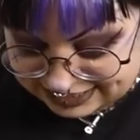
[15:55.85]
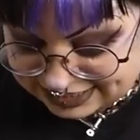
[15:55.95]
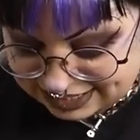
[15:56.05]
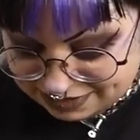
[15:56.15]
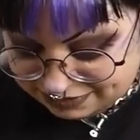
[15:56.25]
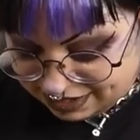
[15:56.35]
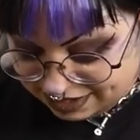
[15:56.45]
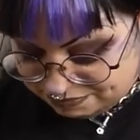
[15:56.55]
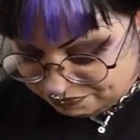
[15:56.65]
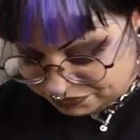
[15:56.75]
So
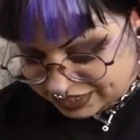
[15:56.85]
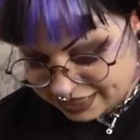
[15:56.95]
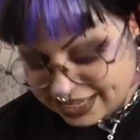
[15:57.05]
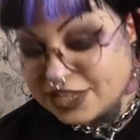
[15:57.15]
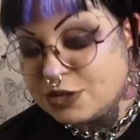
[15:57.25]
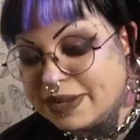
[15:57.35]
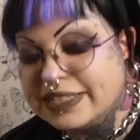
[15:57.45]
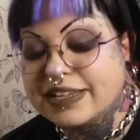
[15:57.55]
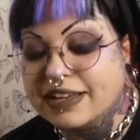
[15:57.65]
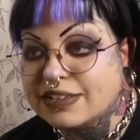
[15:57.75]
yeah, thank you,
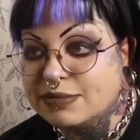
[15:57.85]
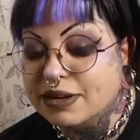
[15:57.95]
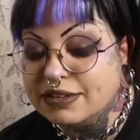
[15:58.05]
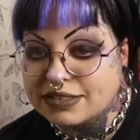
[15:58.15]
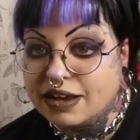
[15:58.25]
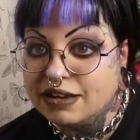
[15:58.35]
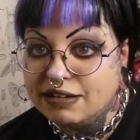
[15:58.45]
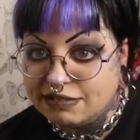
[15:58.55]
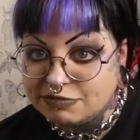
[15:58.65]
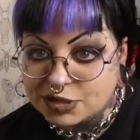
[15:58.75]
Ben's customer, because I
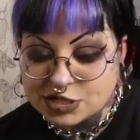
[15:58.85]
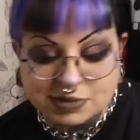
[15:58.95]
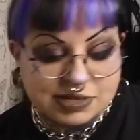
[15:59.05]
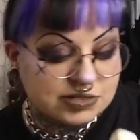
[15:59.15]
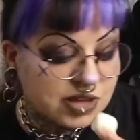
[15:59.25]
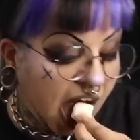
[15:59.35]
love marshmallows.